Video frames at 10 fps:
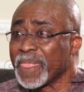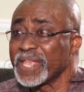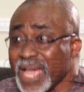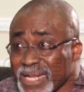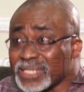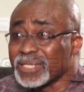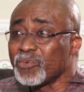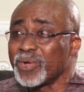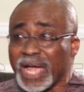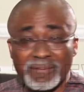Yet
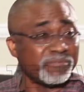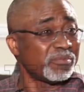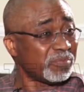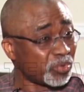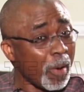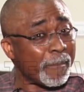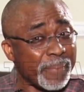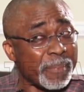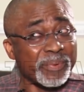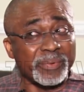we have top
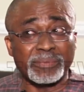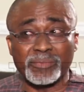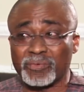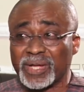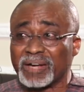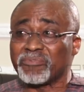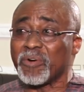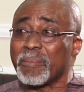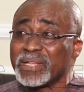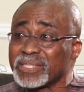people. We had
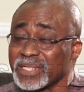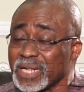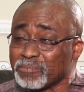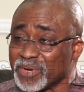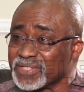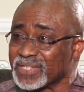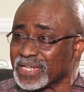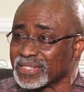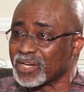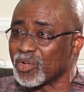former Senate
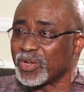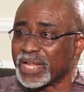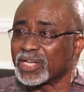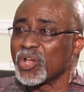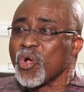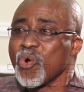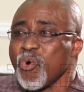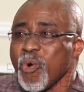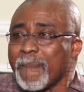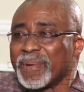presidents and all that
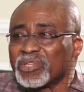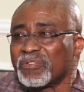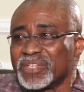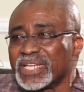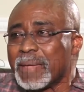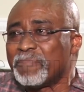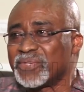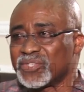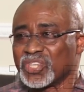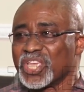who are part of the
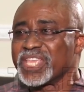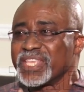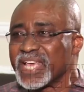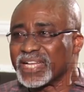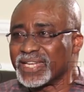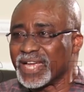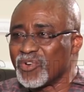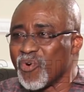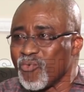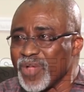APC, yet they are
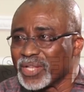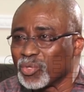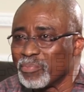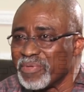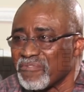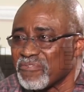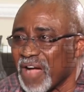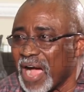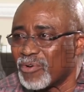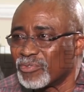nowhere to be
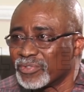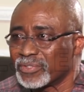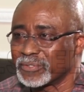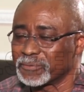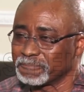found.